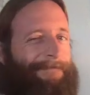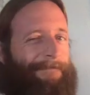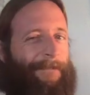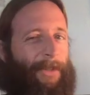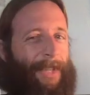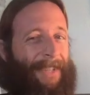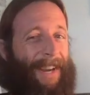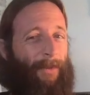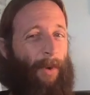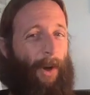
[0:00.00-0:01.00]
So that's kind
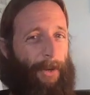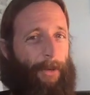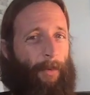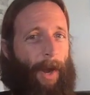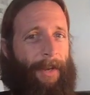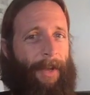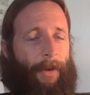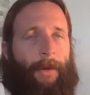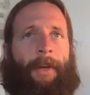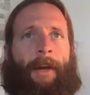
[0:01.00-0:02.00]
of on you right now.
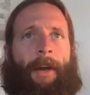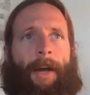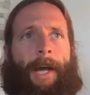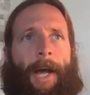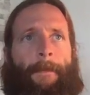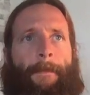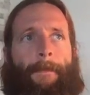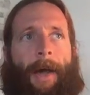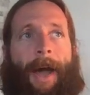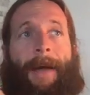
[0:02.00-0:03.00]
I'm
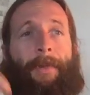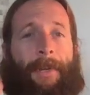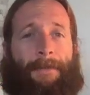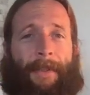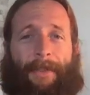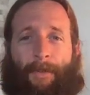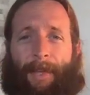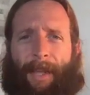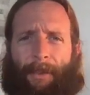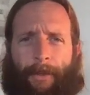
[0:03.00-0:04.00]
going to spend this
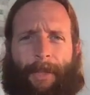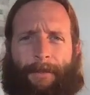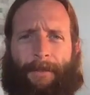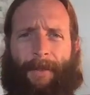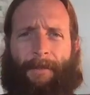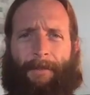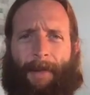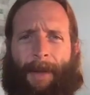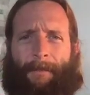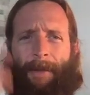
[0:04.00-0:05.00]
weekend looking for some.
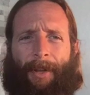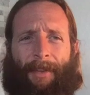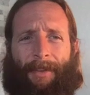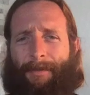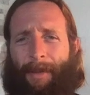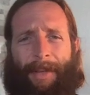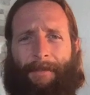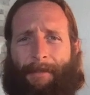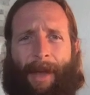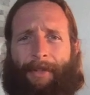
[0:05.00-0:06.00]
There's plenty of
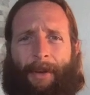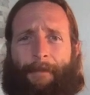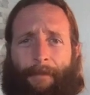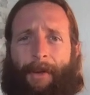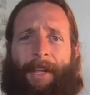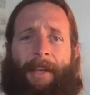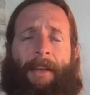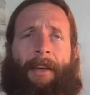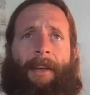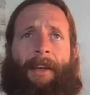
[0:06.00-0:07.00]
them out there, free
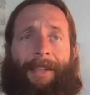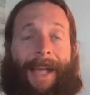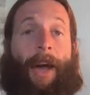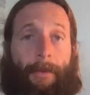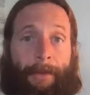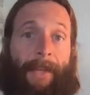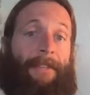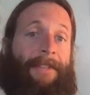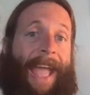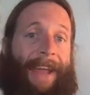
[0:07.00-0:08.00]

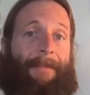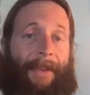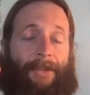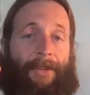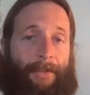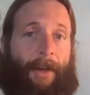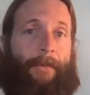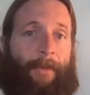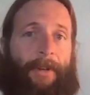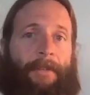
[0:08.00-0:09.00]
cloud-based animation
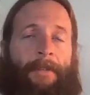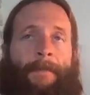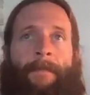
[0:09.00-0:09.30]
softwares.